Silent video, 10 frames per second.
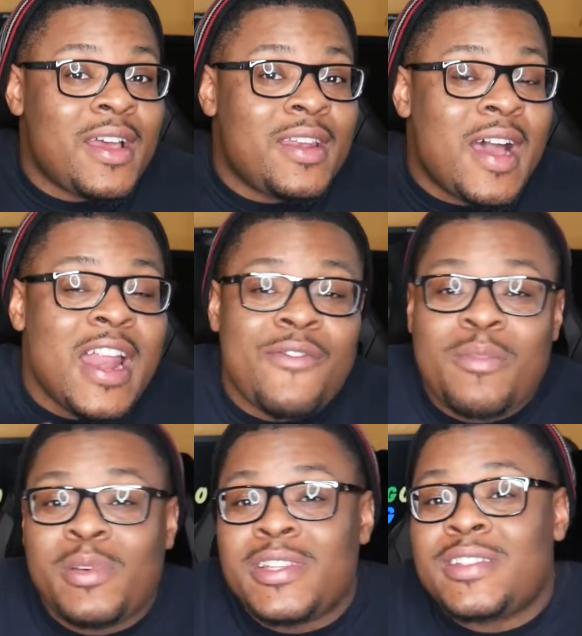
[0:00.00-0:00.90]
Not every
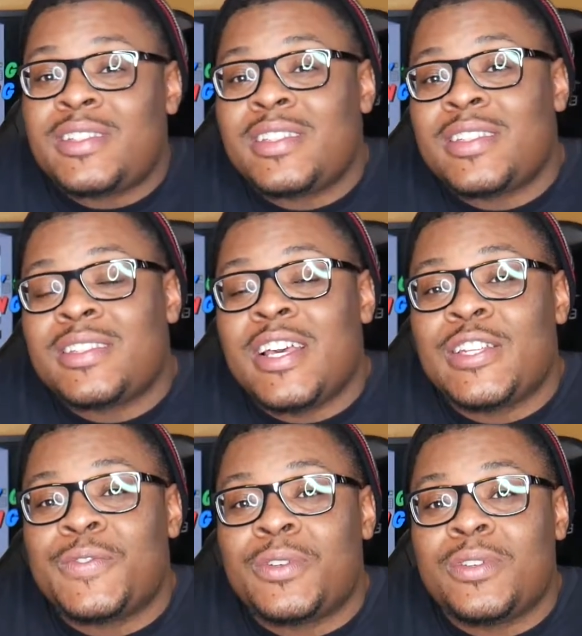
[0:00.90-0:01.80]
business is
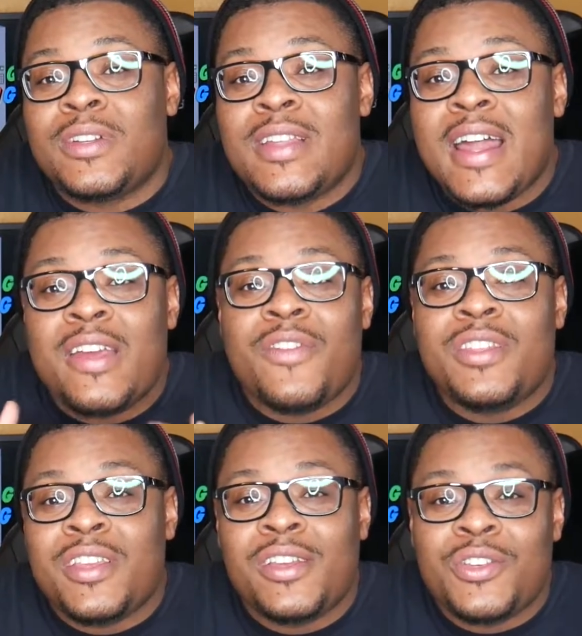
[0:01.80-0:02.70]
successful. Not
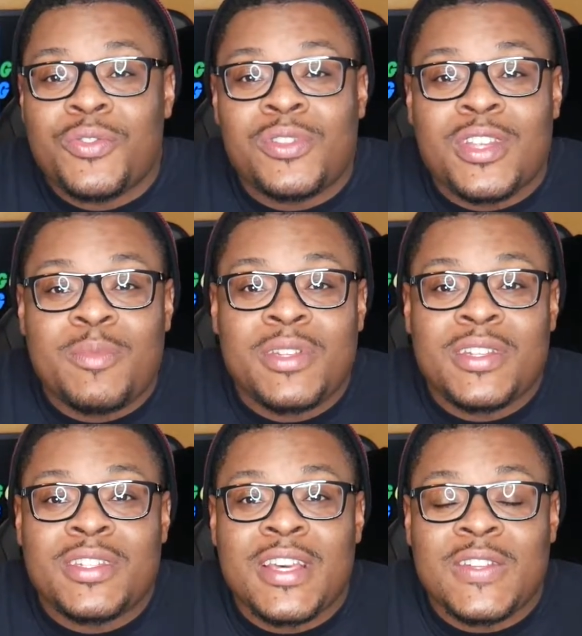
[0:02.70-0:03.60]
everything you do is gonna be
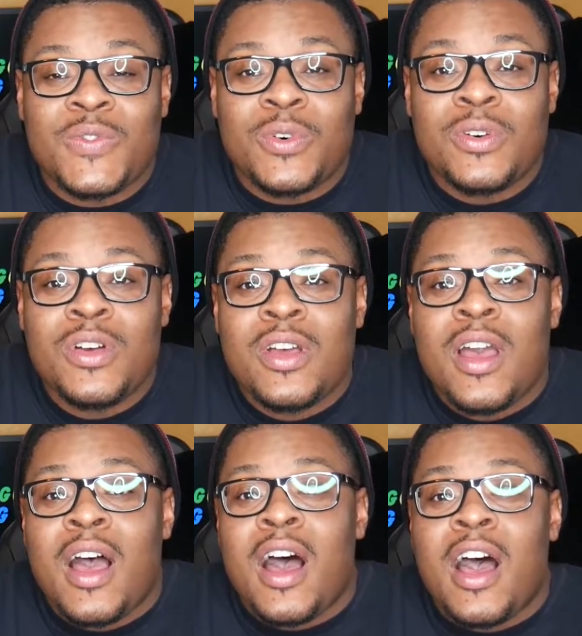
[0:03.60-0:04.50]
successful.
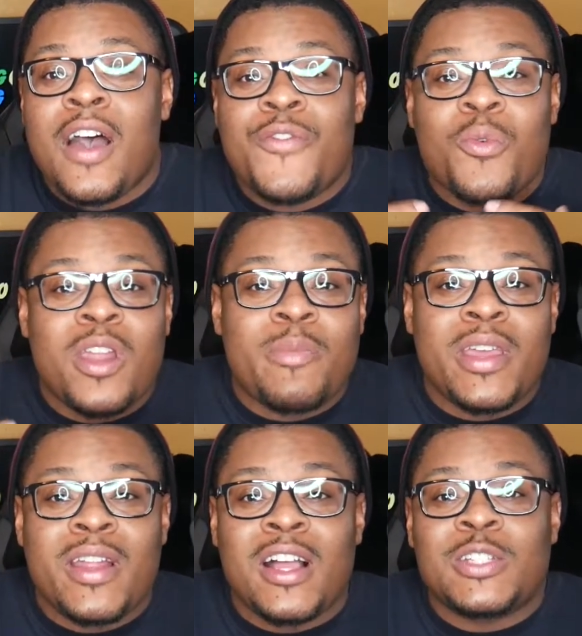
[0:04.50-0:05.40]
If you want to be
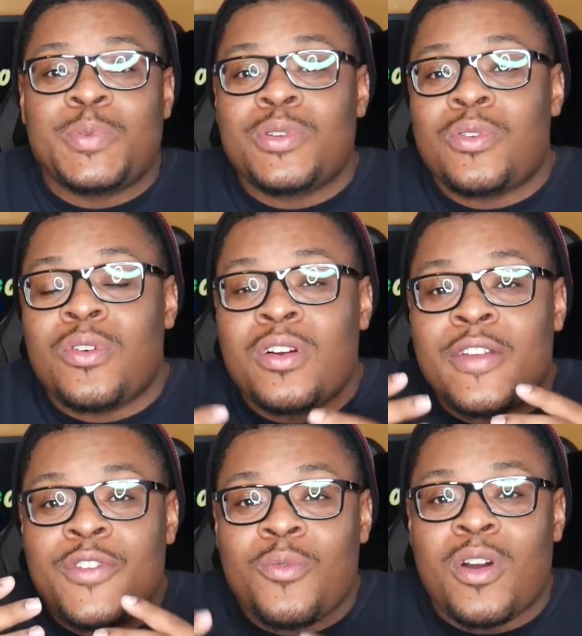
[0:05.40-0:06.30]
an entrepreneur,
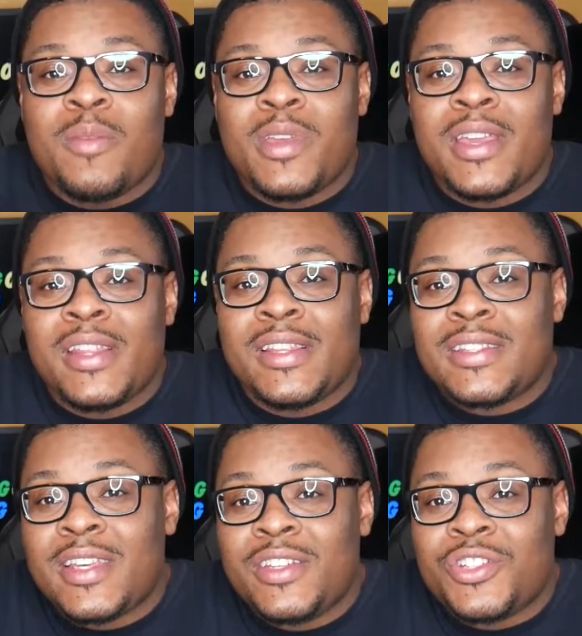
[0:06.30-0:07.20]
if you want to be in
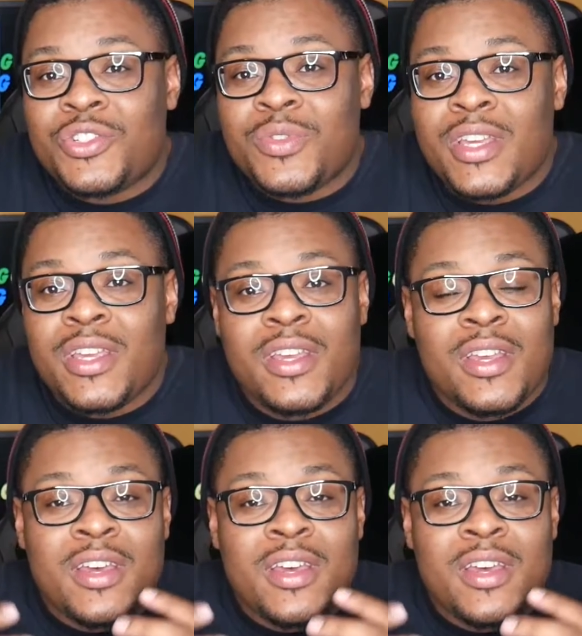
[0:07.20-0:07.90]
this industry,